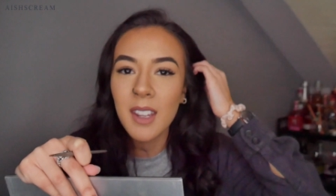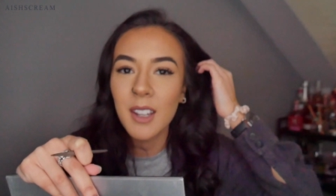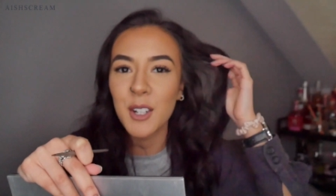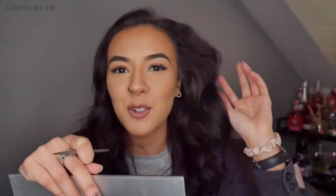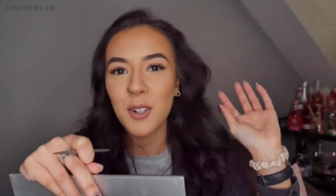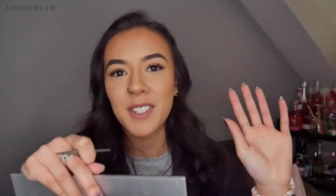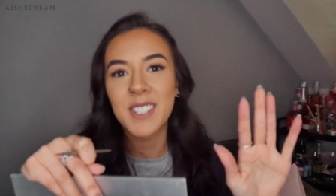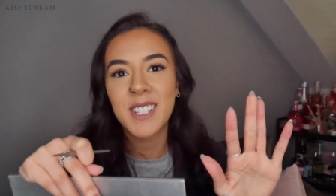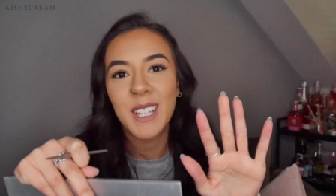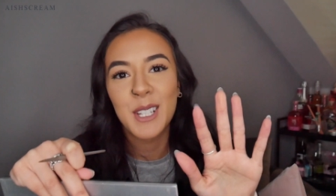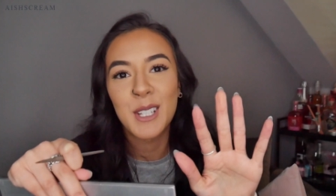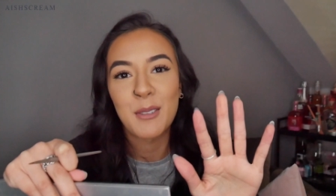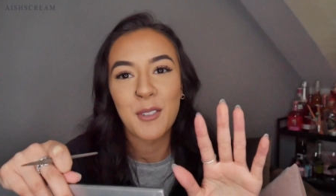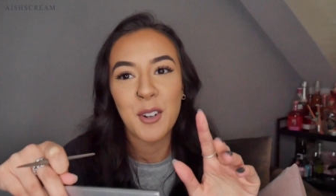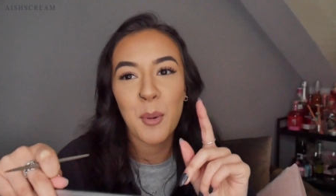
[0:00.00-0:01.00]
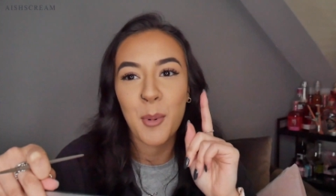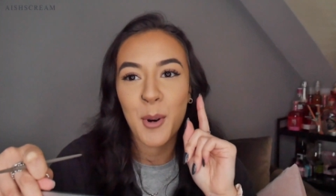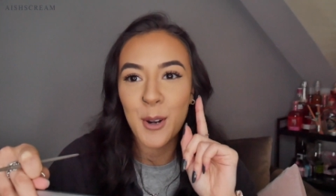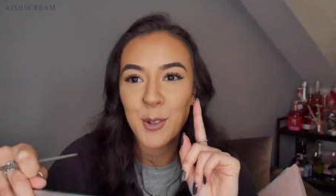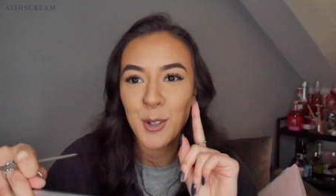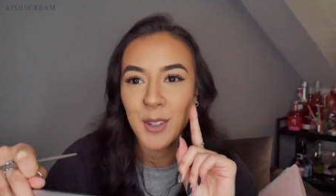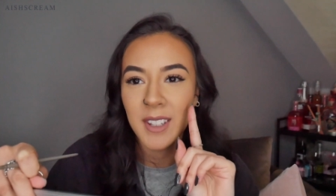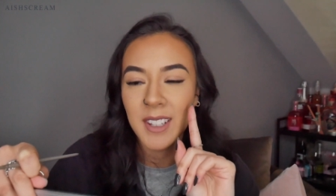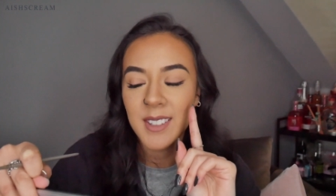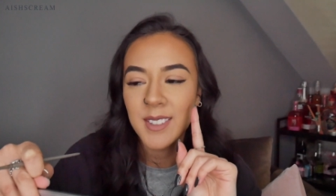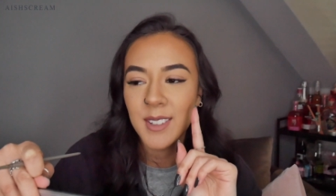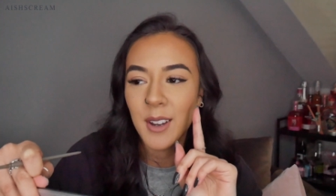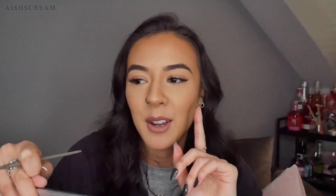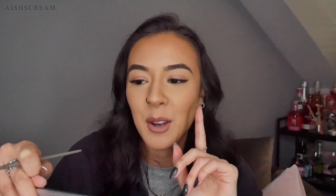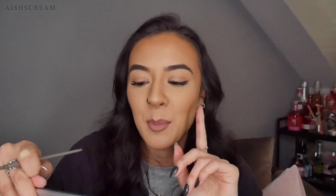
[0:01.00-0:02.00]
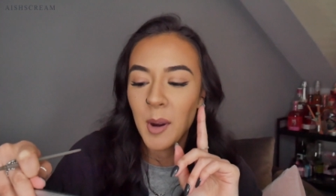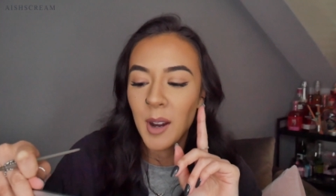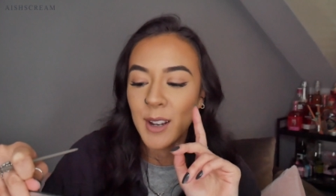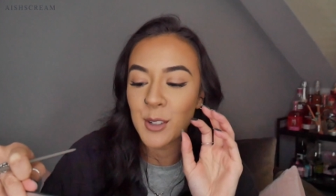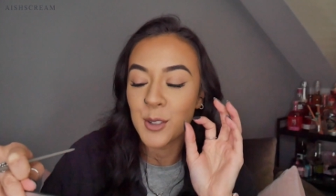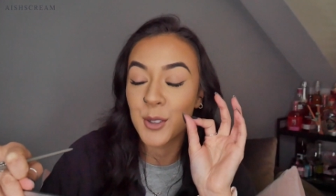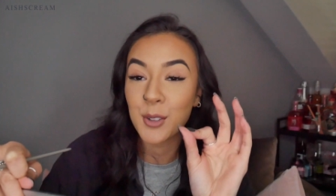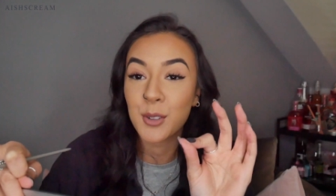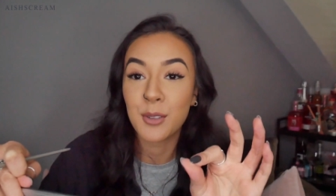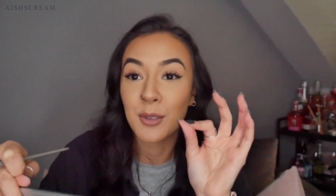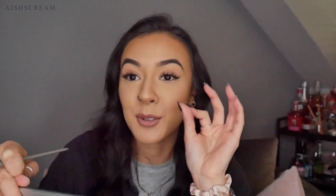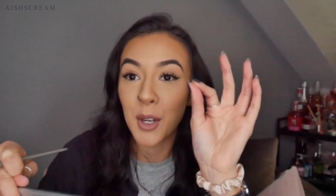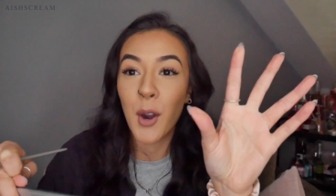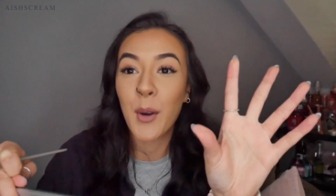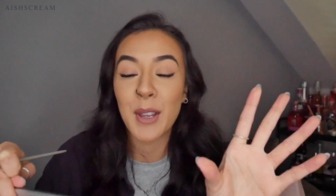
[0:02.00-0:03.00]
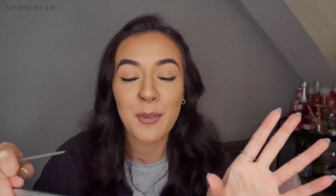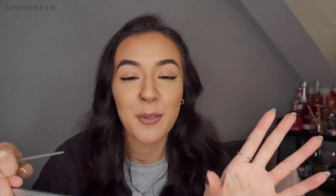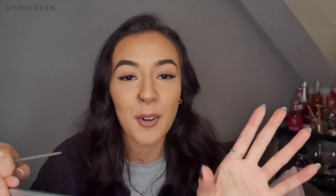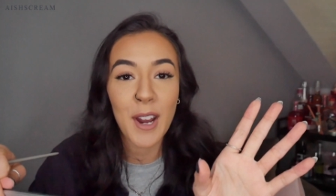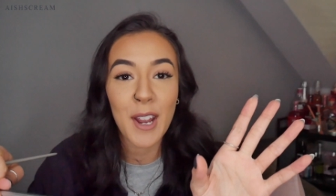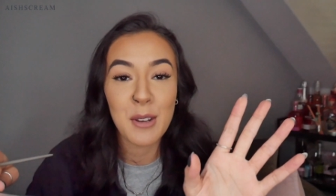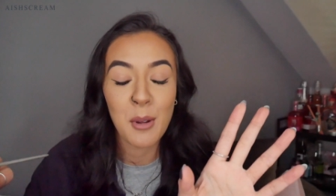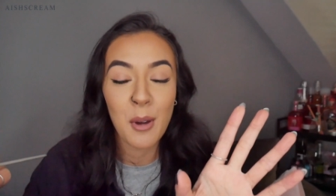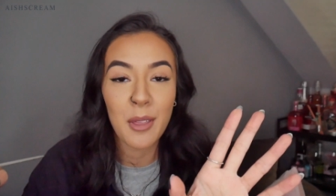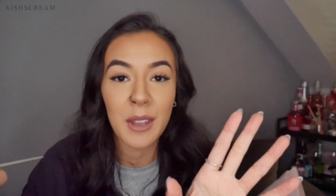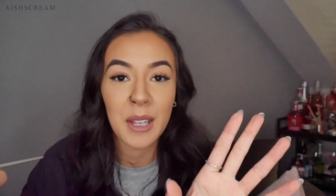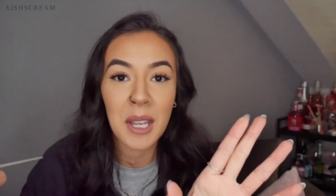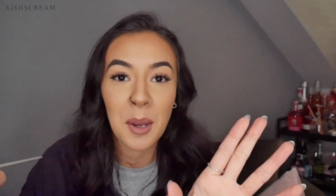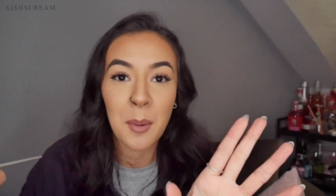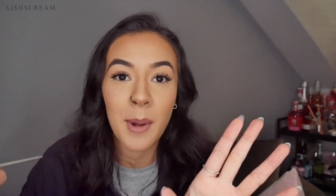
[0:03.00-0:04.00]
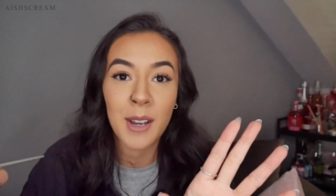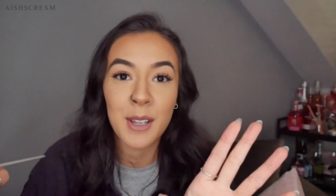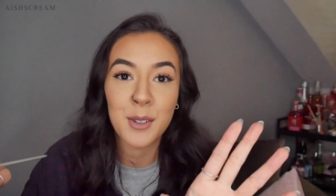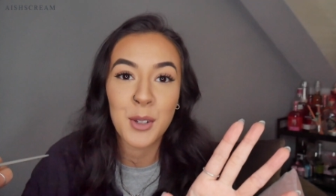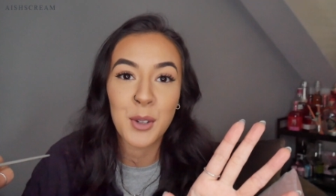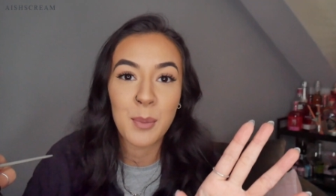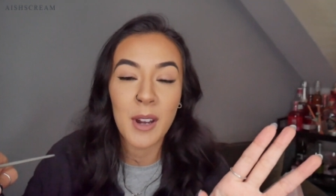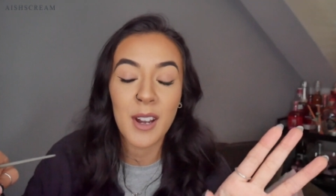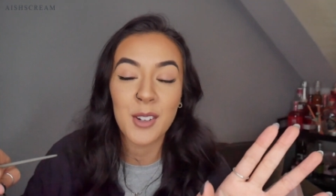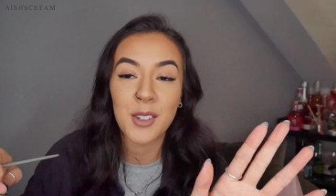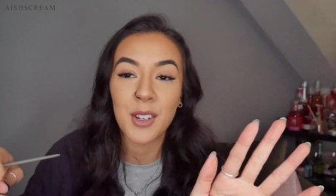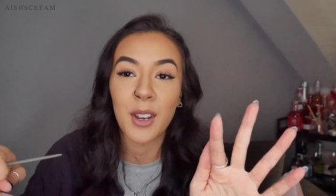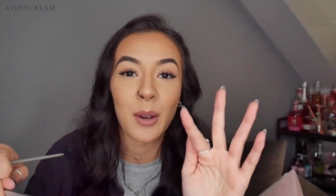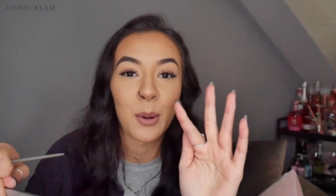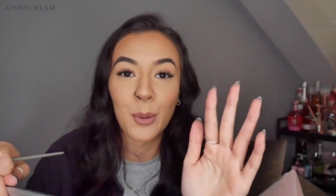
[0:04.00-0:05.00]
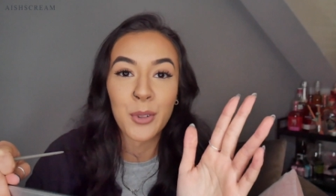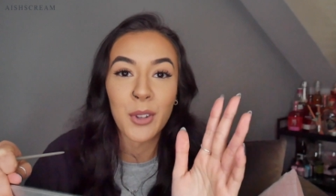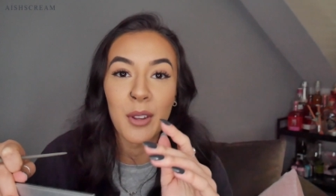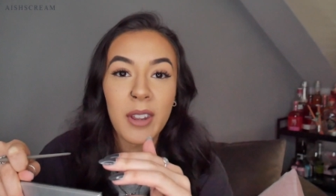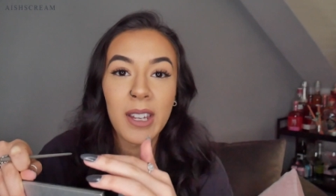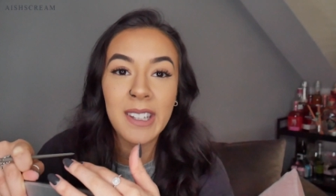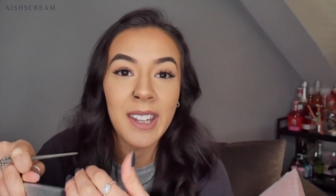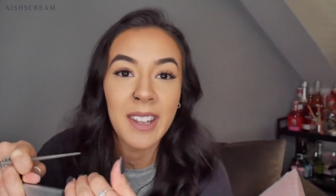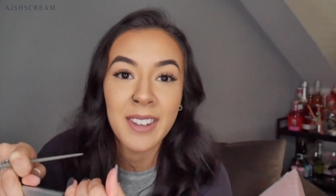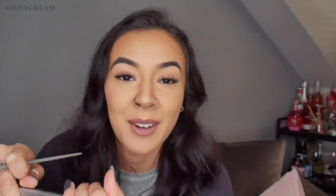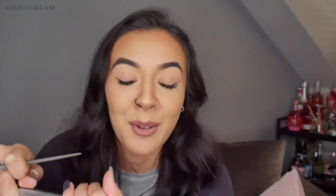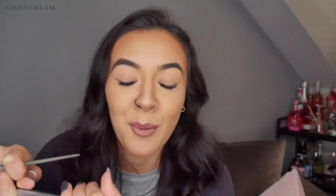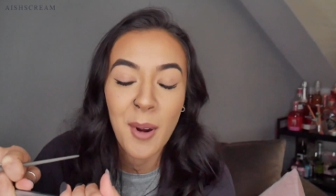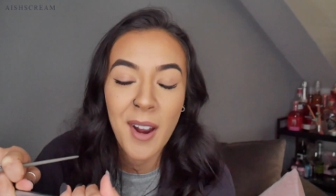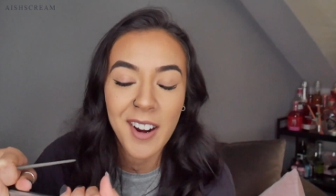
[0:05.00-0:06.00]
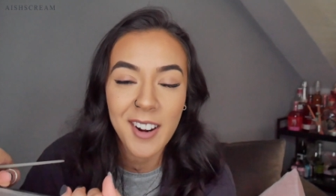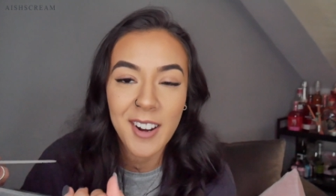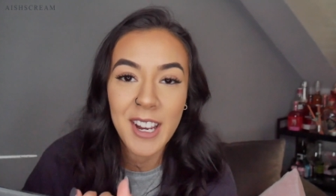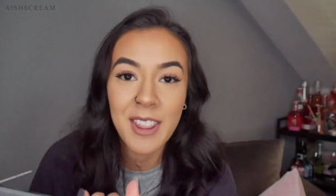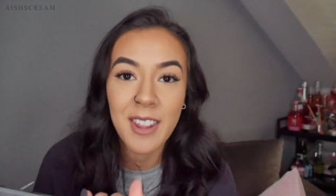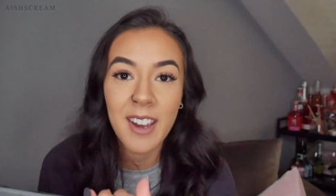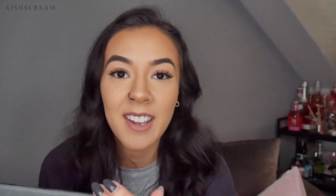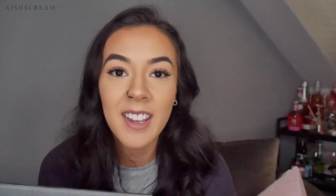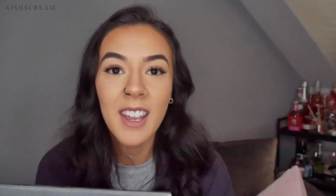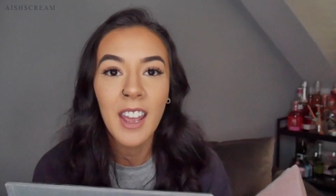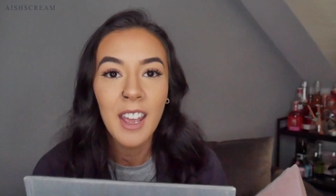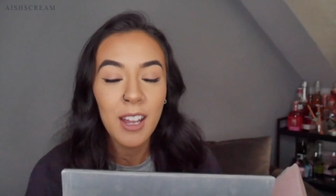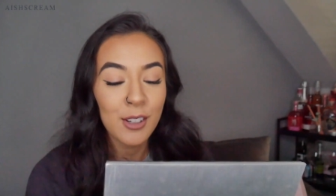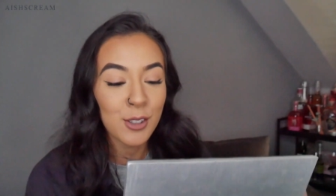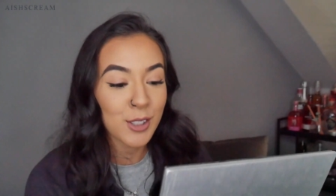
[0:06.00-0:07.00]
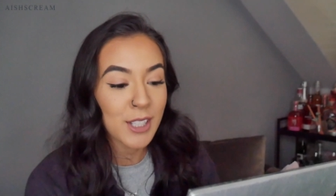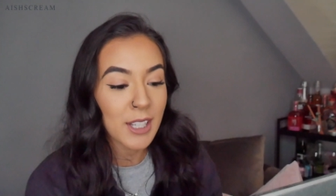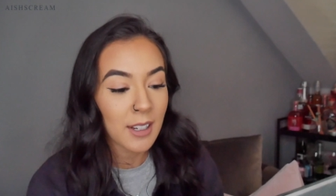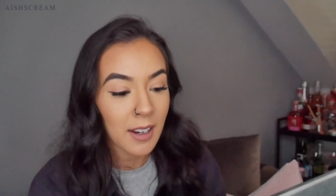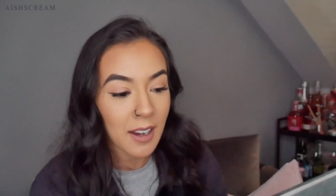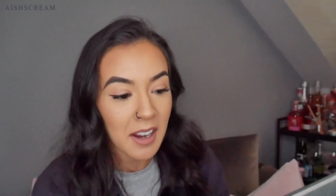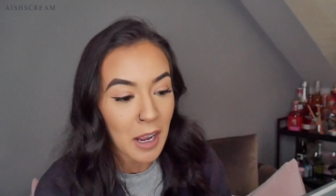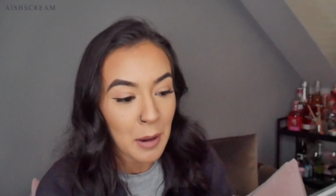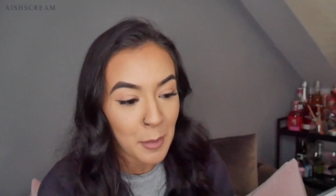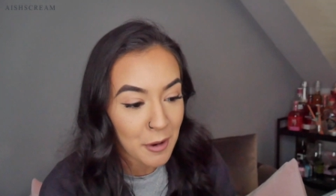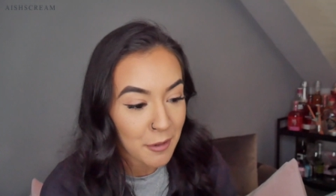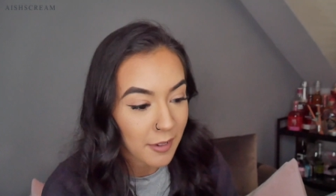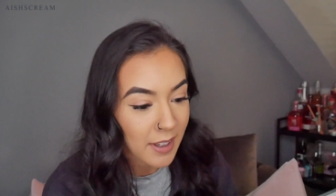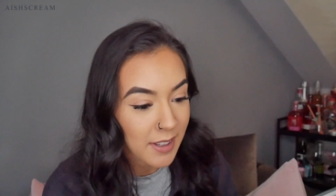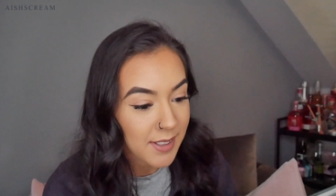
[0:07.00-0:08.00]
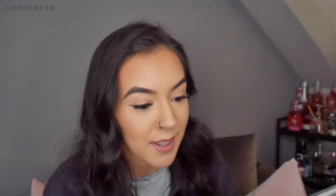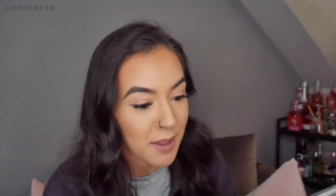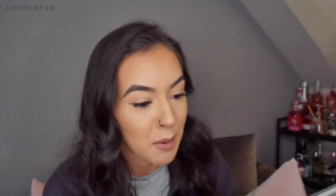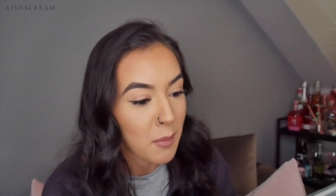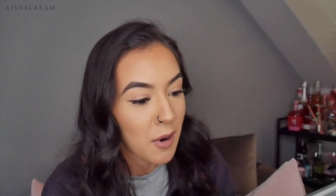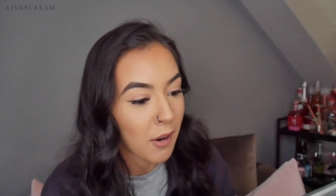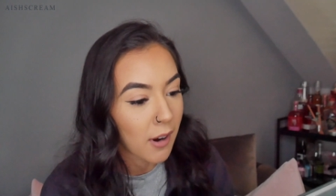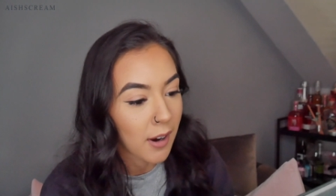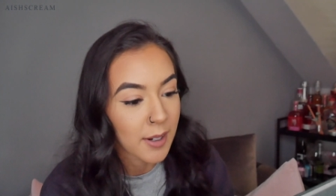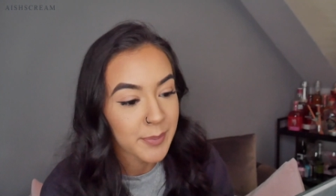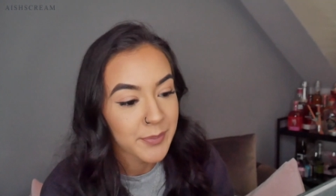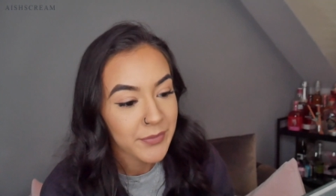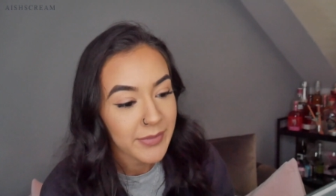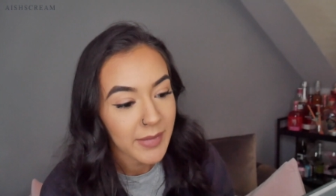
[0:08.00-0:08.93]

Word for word: I try to take a different approach on this side by just going for it and not thinking about it too much and I also think that didn't work either. Just looking at my face in the mirror